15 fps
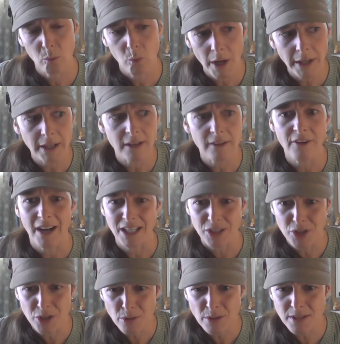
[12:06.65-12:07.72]
What if I
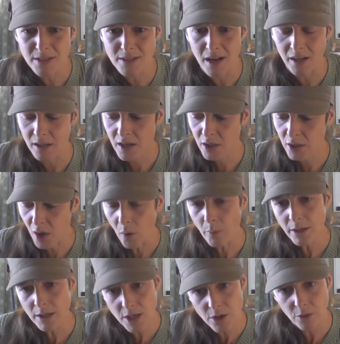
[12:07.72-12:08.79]
do suck? Go
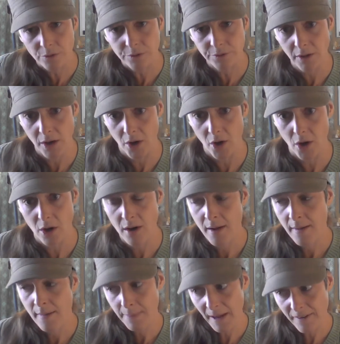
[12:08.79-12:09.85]
into your fear.
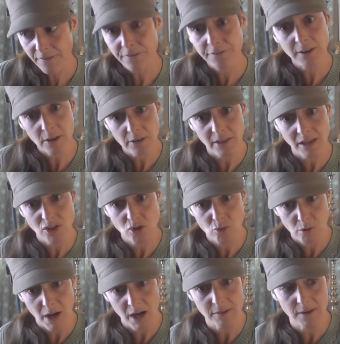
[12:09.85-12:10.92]
That fear that's
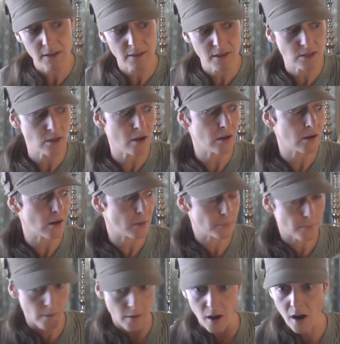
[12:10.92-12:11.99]
driving this uh,
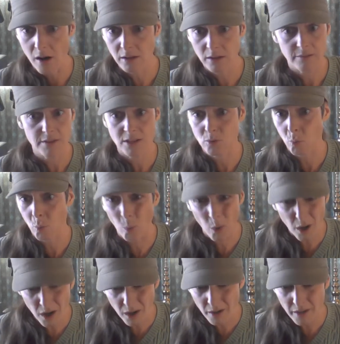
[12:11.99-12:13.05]
all of this
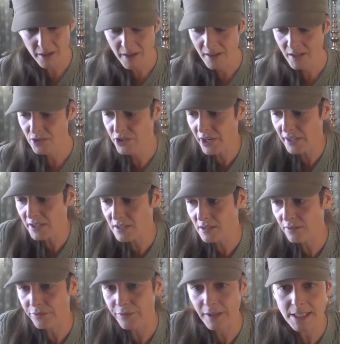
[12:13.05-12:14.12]
work just
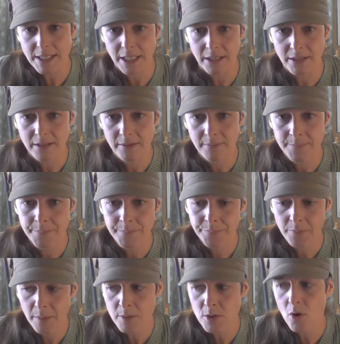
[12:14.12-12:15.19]
to fix it.
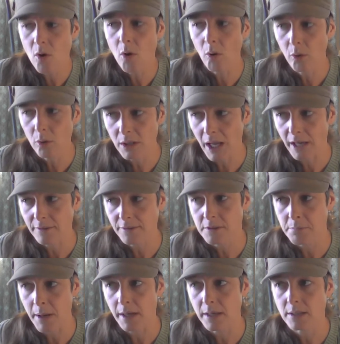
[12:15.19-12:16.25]
I mean your whole life
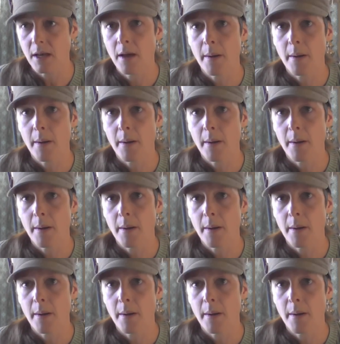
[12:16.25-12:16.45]
spent